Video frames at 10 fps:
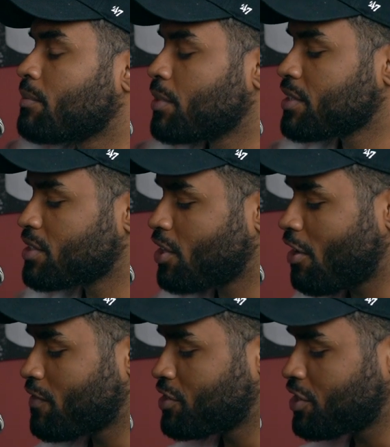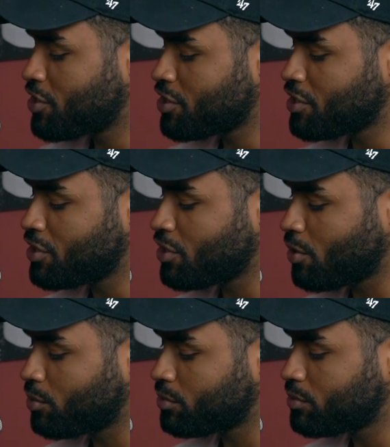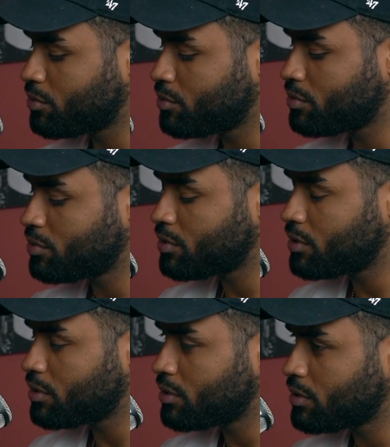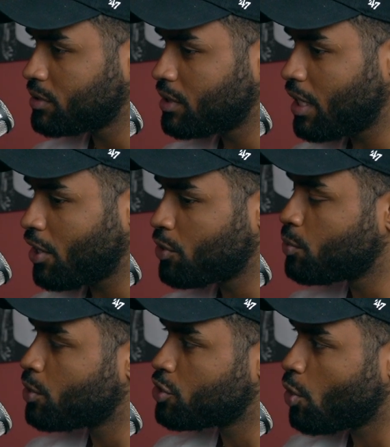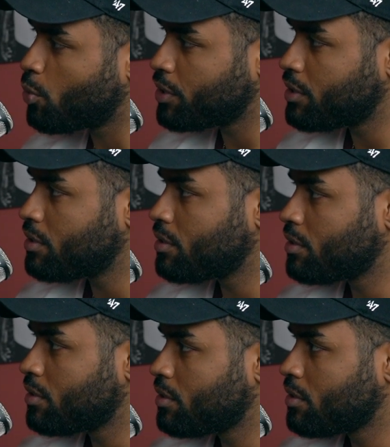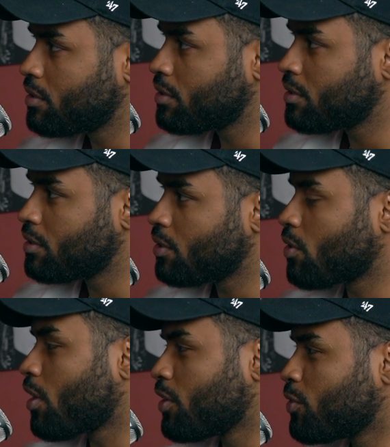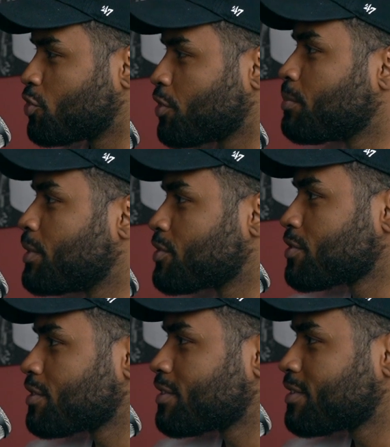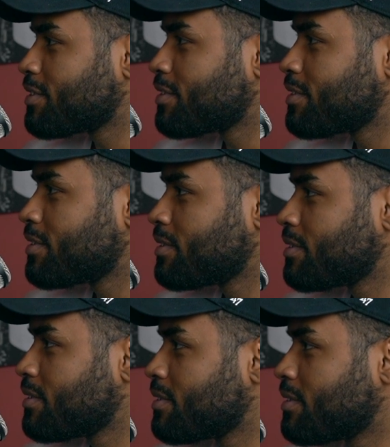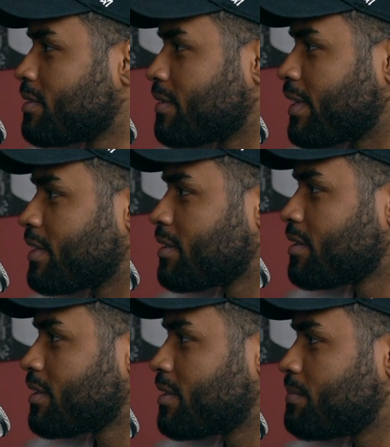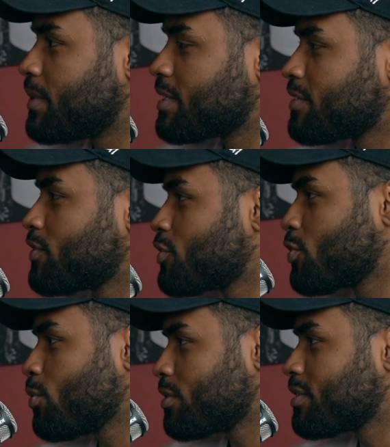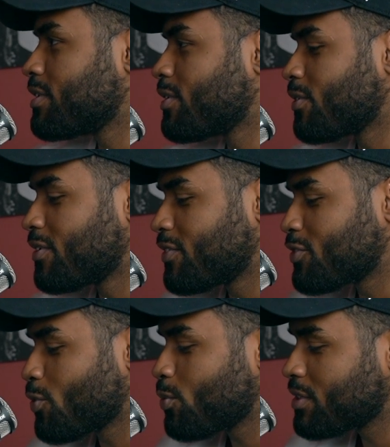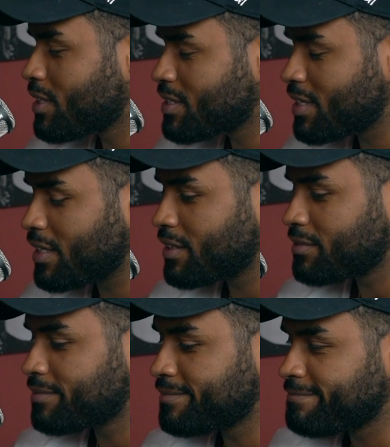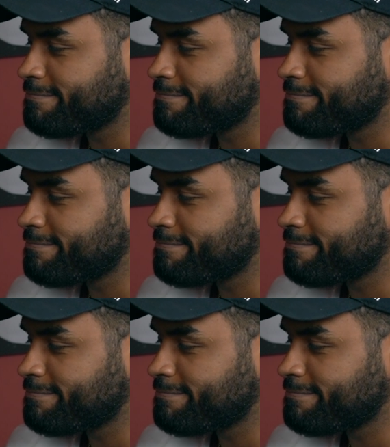it brings the conversation, you know, are you a token or are you a trailblazer? Right? Because if you're a token, powerful. You know, if you're a token, then it's like